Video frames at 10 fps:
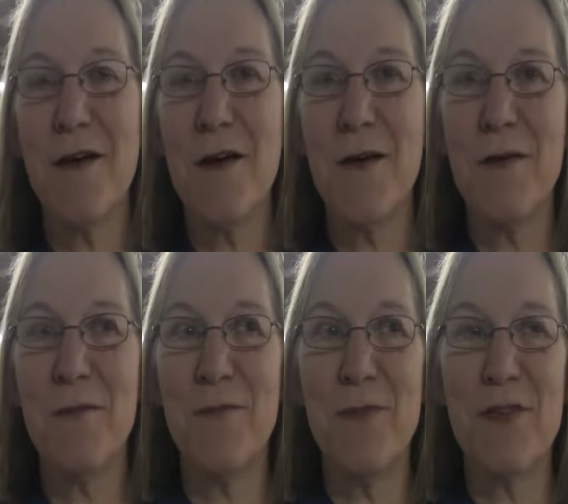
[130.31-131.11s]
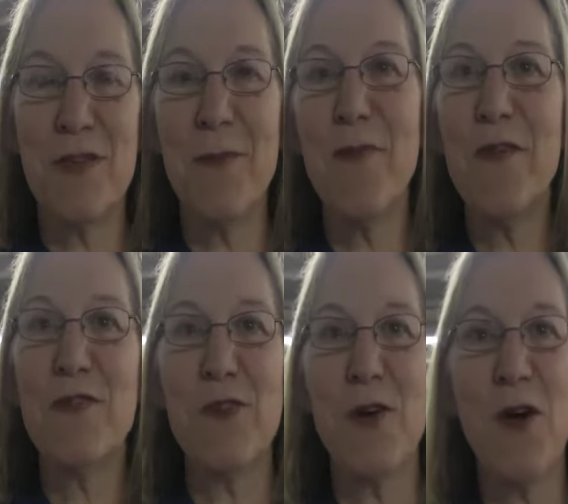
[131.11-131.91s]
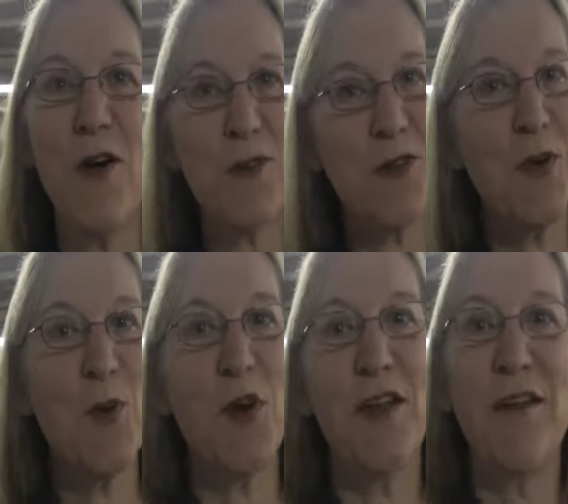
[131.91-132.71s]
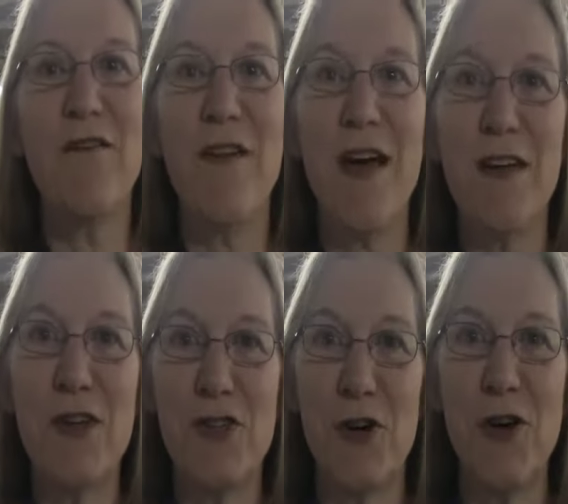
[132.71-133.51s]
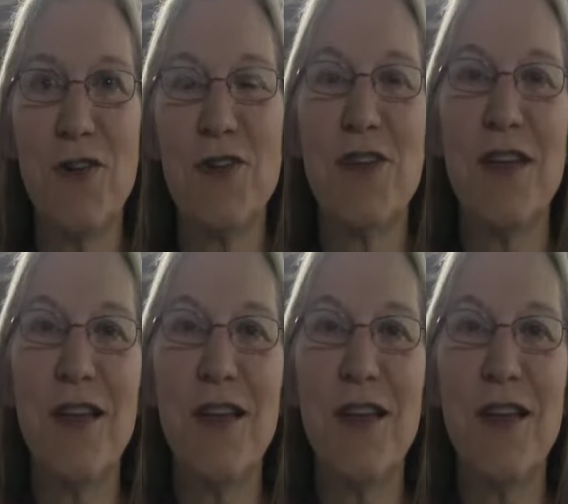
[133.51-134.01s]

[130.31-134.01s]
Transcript: Um, some of us are also working on filing charts